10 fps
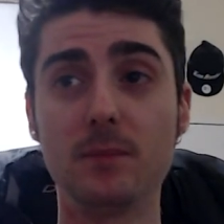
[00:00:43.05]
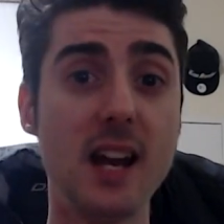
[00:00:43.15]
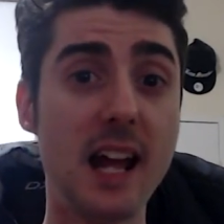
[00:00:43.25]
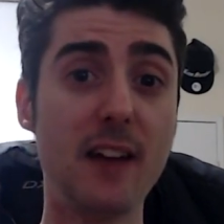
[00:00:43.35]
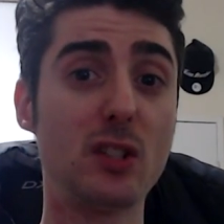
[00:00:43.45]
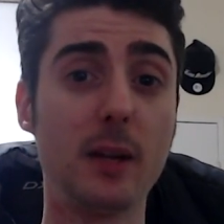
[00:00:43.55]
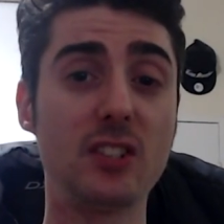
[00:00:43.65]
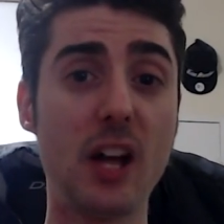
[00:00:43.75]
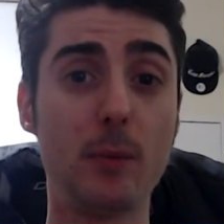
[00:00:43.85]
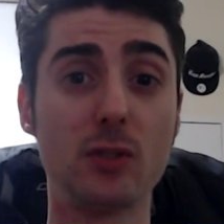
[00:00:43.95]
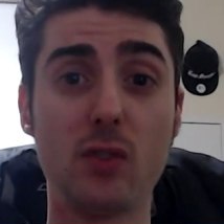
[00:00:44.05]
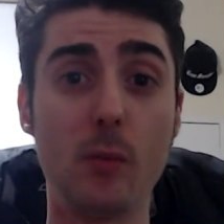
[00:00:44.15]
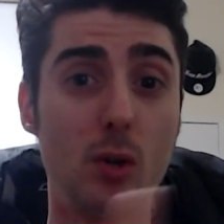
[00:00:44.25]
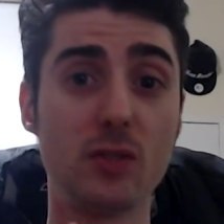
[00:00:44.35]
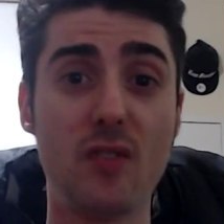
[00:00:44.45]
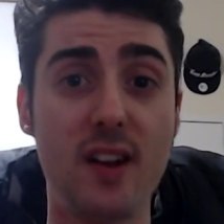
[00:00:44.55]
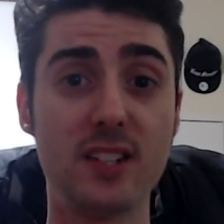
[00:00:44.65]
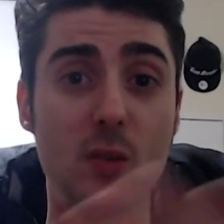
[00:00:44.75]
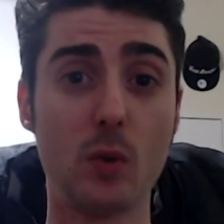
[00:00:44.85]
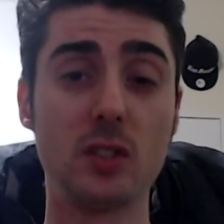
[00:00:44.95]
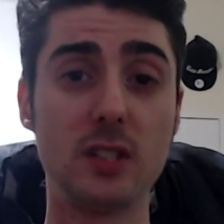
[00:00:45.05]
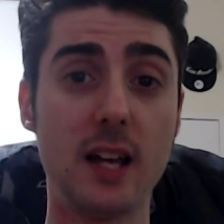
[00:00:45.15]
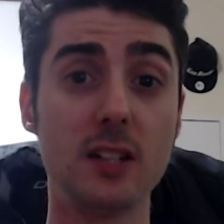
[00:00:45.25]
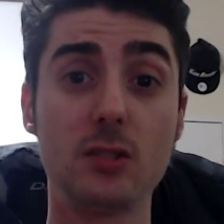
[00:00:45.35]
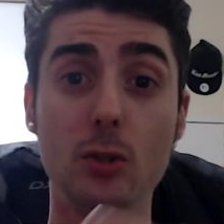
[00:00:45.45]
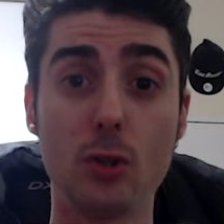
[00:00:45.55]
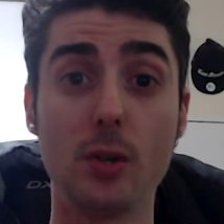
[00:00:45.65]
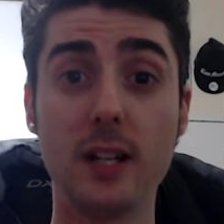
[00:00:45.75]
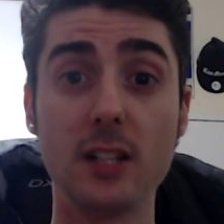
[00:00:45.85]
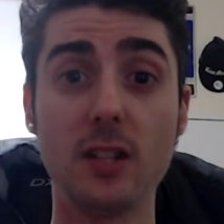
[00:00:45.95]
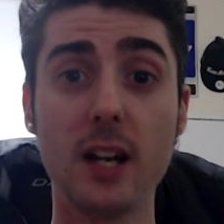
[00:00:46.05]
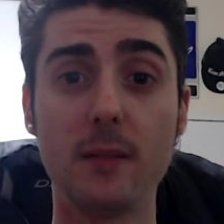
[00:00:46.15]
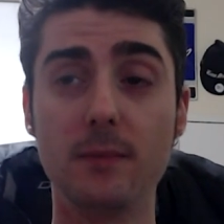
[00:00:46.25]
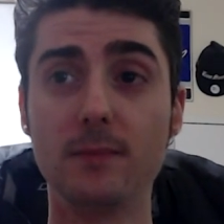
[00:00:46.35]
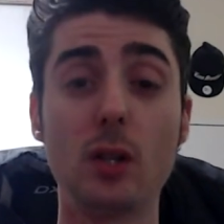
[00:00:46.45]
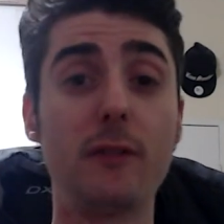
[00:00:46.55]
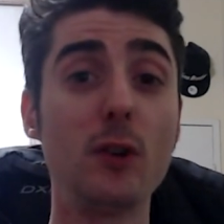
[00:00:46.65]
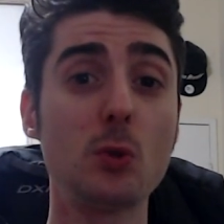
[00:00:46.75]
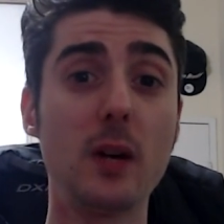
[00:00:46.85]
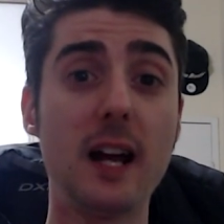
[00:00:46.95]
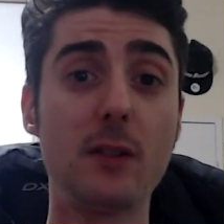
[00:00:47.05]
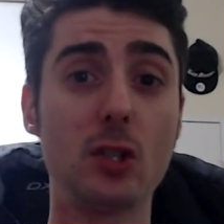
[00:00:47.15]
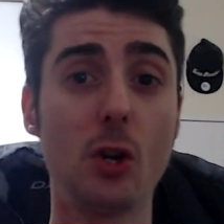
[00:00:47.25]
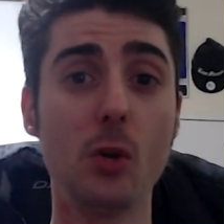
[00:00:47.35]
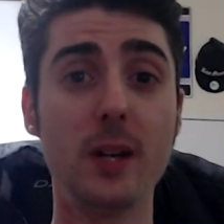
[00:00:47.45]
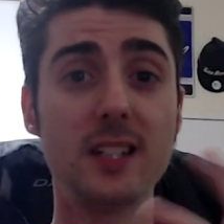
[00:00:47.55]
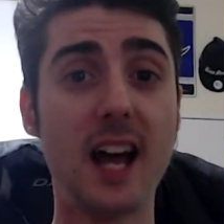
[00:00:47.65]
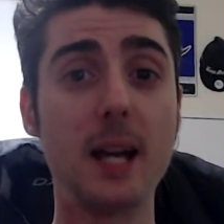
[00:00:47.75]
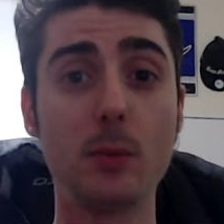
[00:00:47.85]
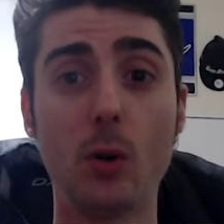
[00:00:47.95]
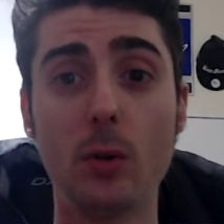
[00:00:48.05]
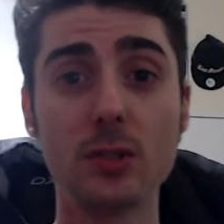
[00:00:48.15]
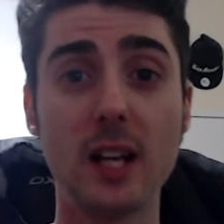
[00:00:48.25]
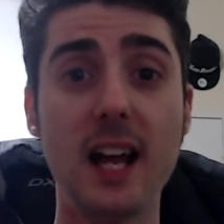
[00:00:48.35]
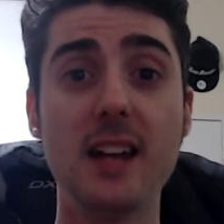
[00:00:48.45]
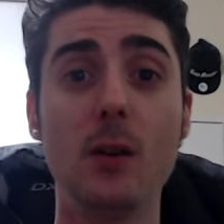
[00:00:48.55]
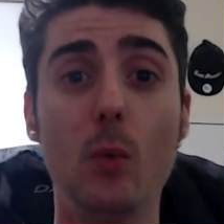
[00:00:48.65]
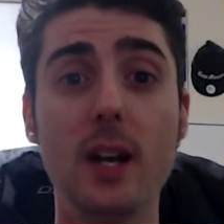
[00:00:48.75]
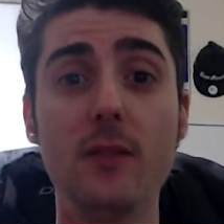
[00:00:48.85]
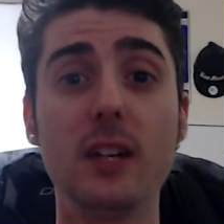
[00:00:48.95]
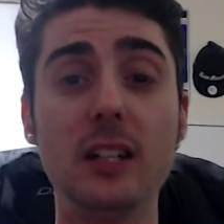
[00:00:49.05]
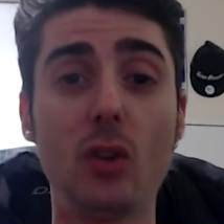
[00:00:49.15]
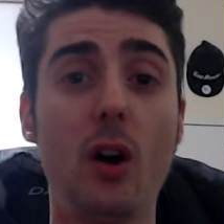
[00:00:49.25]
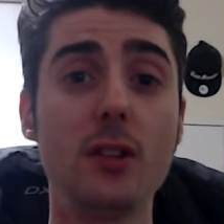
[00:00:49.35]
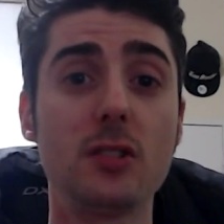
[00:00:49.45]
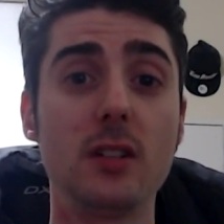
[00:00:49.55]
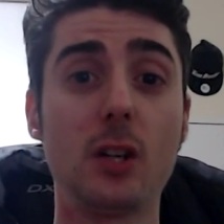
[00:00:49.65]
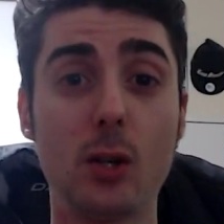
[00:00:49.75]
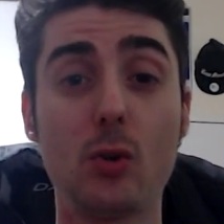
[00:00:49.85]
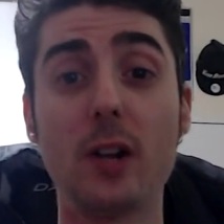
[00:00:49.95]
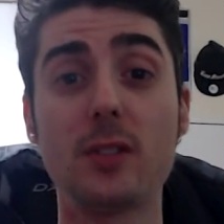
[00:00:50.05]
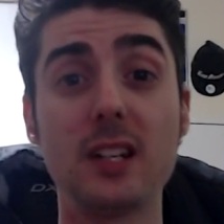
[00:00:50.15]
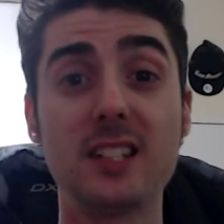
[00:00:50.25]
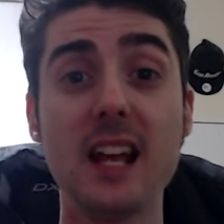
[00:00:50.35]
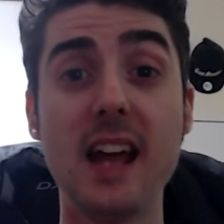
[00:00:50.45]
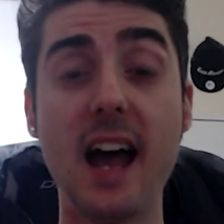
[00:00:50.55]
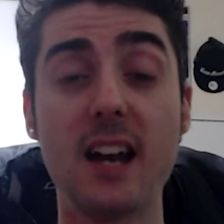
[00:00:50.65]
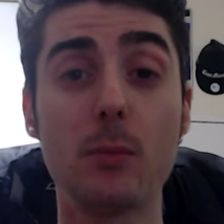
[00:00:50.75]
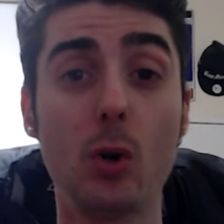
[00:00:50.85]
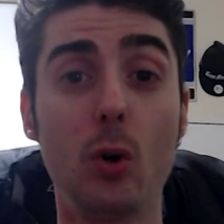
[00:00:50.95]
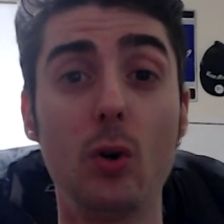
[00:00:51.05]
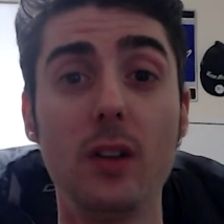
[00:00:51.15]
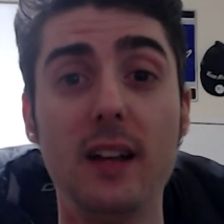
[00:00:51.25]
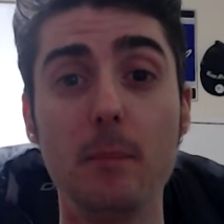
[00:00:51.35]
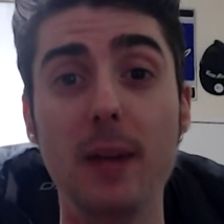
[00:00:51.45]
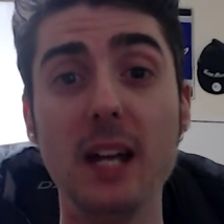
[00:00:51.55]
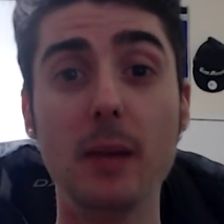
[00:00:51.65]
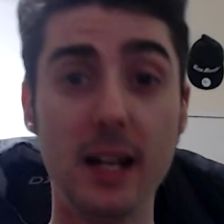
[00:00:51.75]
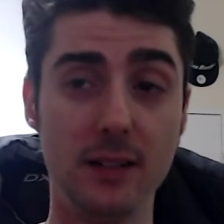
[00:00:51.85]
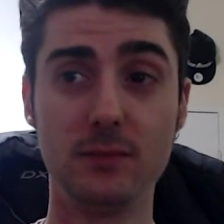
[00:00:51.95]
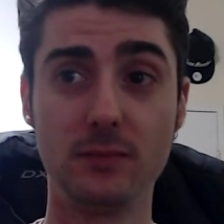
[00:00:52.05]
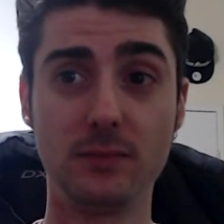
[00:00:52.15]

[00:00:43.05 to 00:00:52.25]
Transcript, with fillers: And I have some examples from World's Finest and What's the Status to show you guys today. So the first one I have to show you is Adam Cole's, and whenever he taunts, the crowd's gonna say Adam Cole, Bay Bay.